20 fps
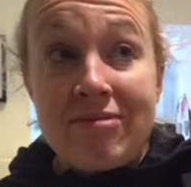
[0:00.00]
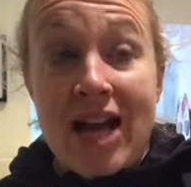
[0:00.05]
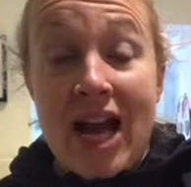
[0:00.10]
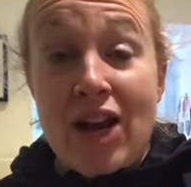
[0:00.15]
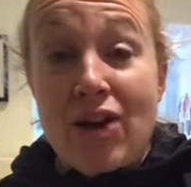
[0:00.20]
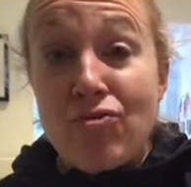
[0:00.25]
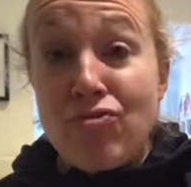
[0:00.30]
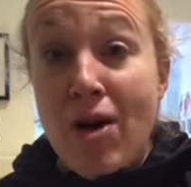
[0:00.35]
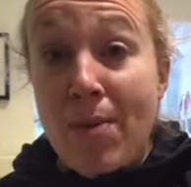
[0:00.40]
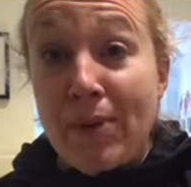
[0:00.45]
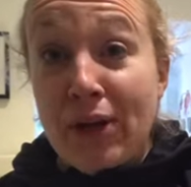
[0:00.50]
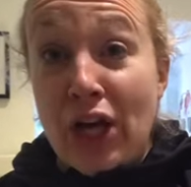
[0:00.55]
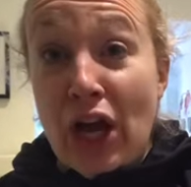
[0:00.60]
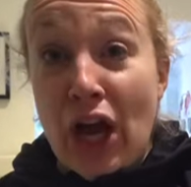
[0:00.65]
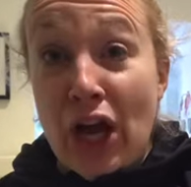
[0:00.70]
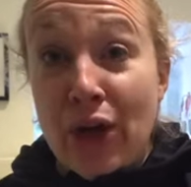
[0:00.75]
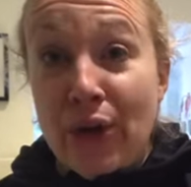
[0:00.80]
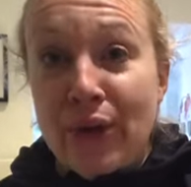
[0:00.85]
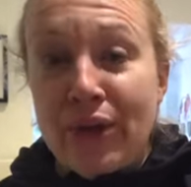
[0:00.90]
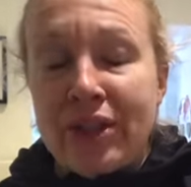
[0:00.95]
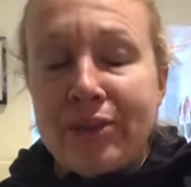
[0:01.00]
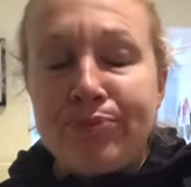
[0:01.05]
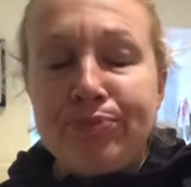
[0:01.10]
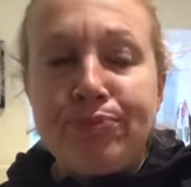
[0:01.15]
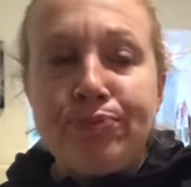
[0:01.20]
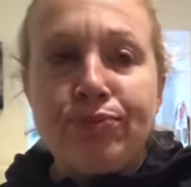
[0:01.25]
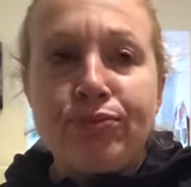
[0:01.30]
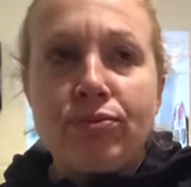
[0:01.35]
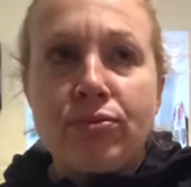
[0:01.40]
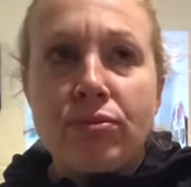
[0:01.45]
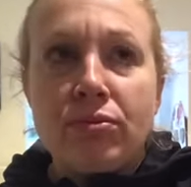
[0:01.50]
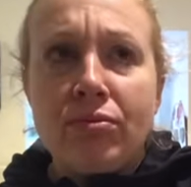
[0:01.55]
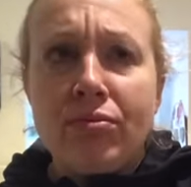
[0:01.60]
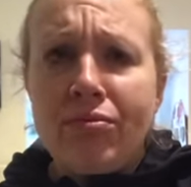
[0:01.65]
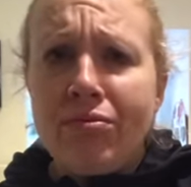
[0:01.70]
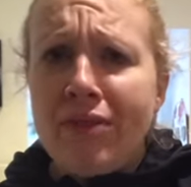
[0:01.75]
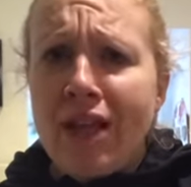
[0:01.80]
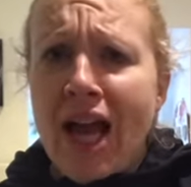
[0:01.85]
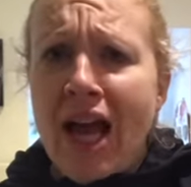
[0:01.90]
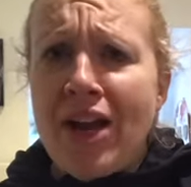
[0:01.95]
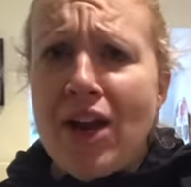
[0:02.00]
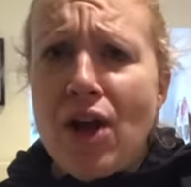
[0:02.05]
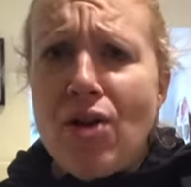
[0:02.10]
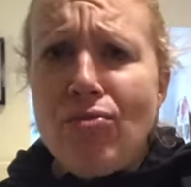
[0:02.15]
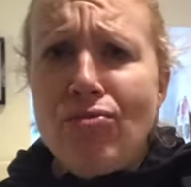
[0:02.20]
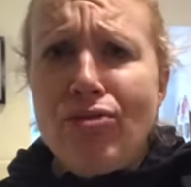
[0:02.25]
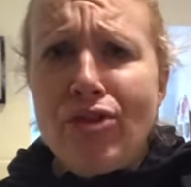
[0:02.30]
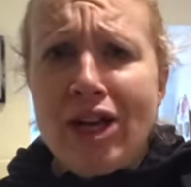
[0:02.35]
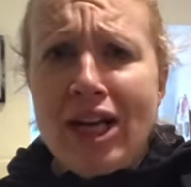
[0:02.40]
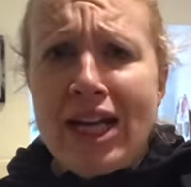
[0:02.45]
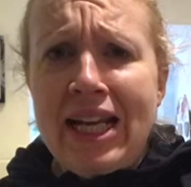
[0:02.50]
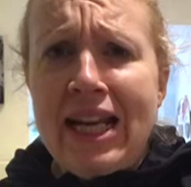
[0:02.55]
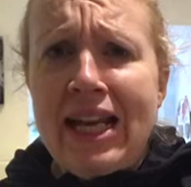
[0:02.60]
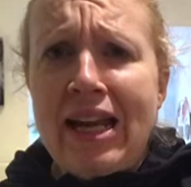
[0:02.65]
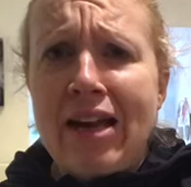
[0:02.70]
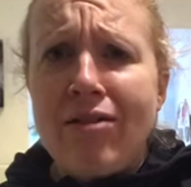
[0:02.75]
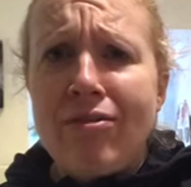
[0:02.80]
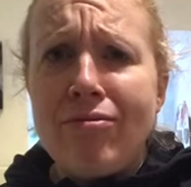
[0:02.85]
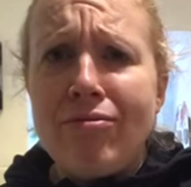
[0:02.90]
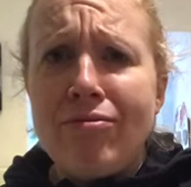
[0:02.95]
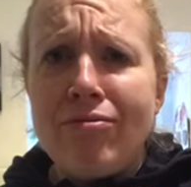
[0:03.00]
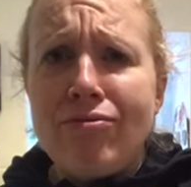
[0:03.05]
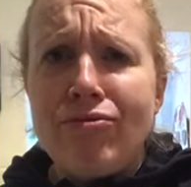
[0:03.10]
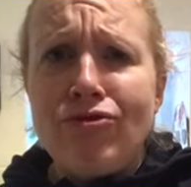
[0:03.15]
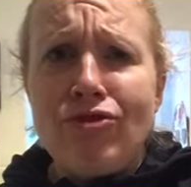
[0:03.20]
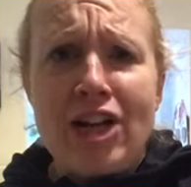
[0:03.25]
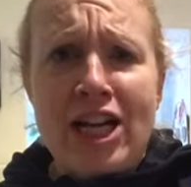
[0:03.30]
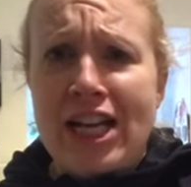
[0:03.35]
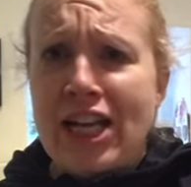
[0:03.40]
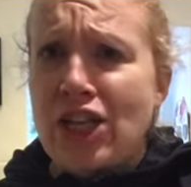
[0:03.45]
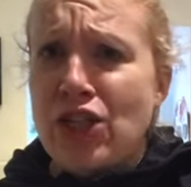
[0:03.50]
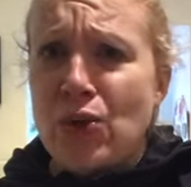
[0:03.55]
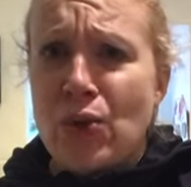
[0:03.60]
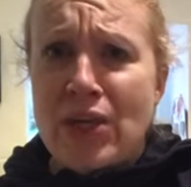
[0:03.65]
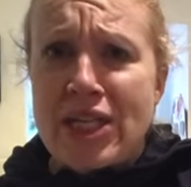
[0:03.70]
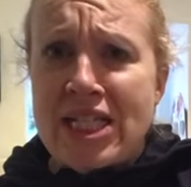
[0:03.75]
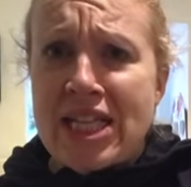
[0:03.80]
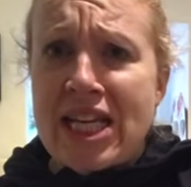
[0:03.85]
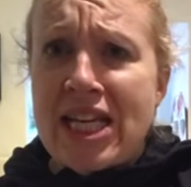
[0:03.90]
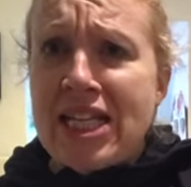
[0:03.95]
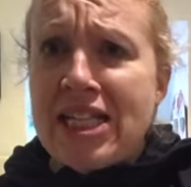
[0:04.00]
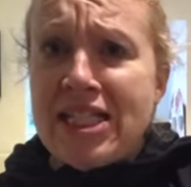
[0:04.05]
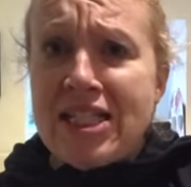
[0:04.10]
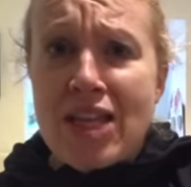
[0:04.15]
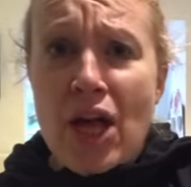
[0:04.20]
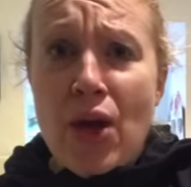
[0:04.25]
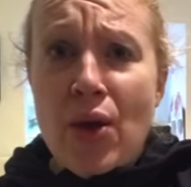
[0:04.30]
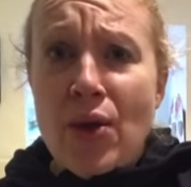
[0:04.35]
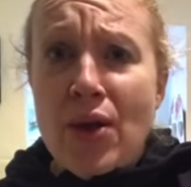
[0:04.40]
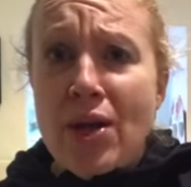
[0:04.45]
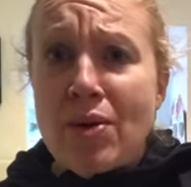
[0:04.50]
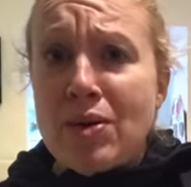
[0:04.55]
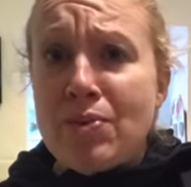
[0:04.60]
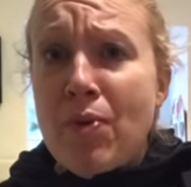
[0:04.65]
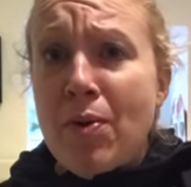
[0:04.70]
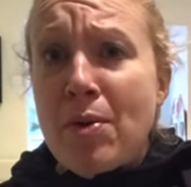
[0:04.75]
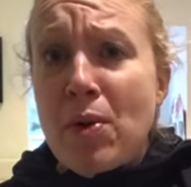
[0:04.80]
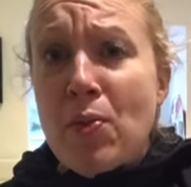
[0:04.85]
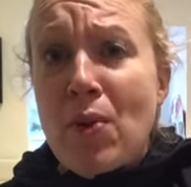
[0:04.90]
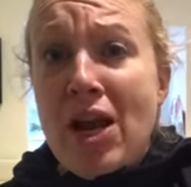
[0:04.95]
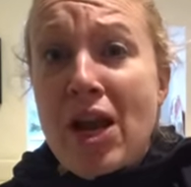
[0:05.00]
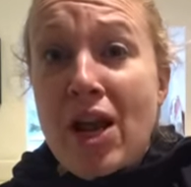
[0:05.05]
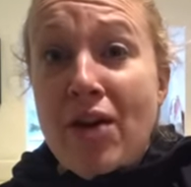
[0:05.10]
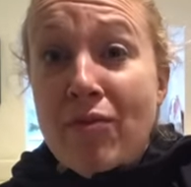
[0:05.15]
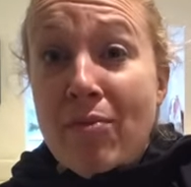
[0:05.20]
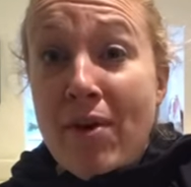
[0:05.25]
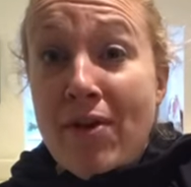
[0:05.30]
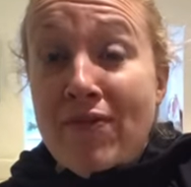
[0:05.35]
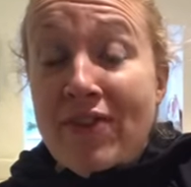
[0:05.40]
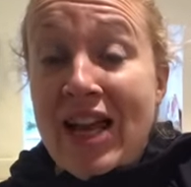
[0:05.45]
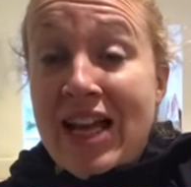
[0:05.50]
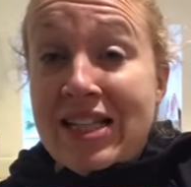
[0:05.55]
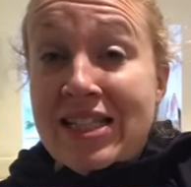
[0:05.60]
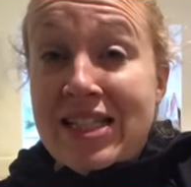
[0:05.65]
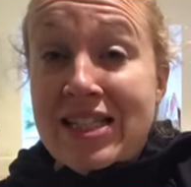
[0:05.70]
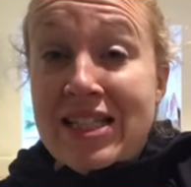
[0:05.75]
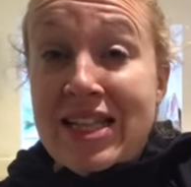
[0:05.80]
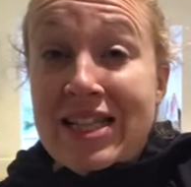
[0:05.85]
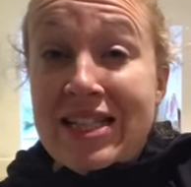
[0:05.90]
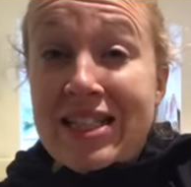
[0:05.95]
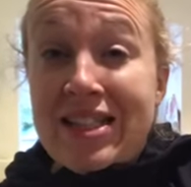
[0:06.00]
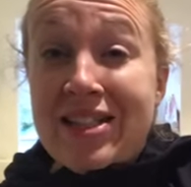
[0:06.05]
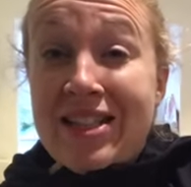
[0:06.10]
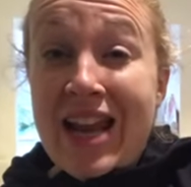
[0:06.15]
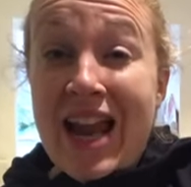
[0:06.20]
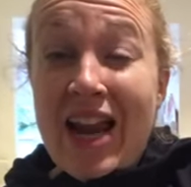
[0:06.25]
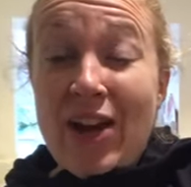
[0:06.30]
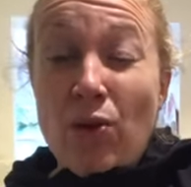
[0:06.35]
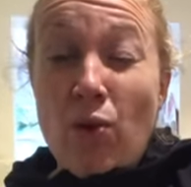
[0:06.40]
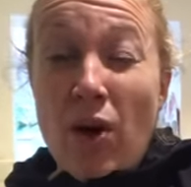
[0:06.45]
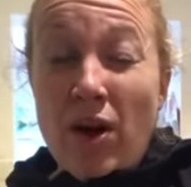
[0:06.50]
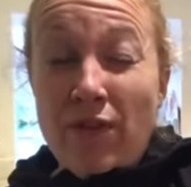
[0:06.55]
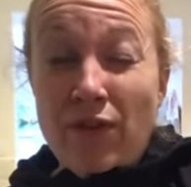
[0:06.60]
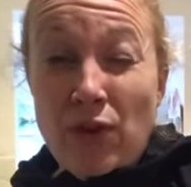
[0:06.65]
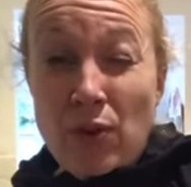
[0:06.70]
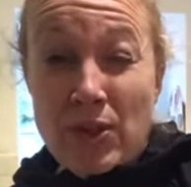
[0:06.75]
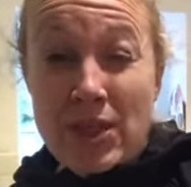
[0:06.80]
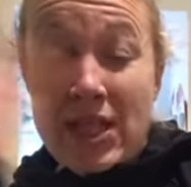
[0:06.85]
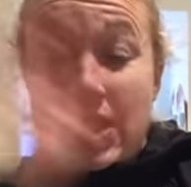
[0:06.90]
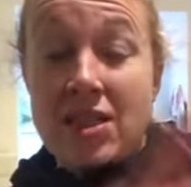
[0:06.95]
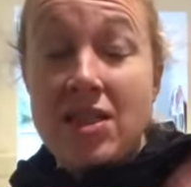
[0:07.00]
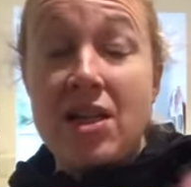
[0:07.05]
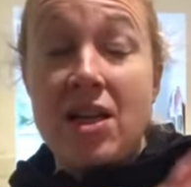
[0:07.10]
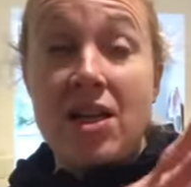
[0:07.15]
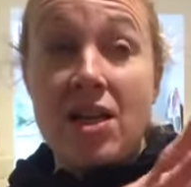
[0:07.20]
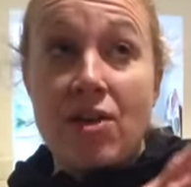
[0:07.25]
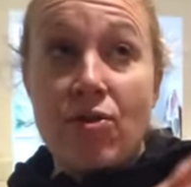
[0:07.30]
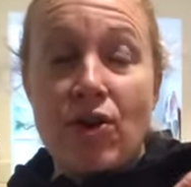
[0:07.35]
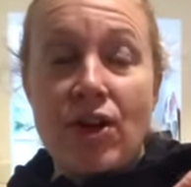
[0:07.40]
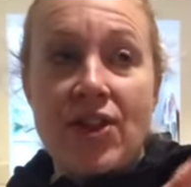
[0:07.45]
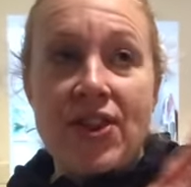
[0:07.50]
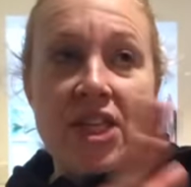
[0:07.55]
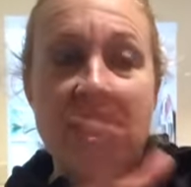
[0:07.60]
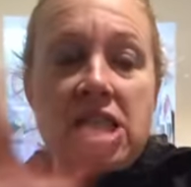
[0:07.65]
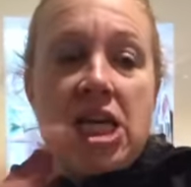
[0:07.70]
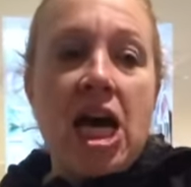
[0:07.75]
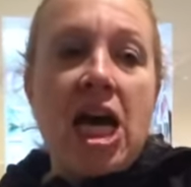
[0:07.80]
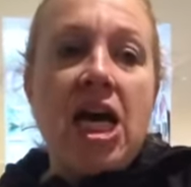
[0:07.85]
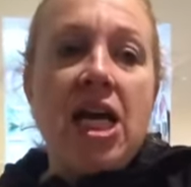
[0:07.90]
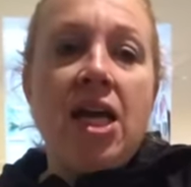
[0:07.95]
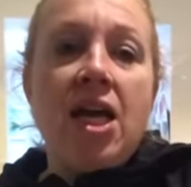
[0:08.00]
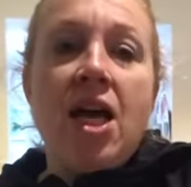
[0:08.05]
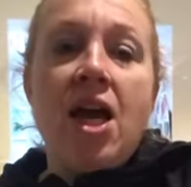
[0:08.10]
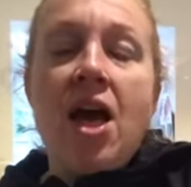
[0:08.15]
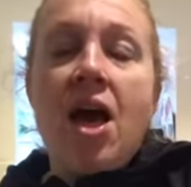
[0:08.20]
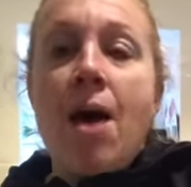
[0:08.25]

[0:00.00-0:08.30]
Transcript: And a rum and coke. And I really, really enjoyed it. So it was probably well over my flexi sins because I had quite a few sins earlier on in the day.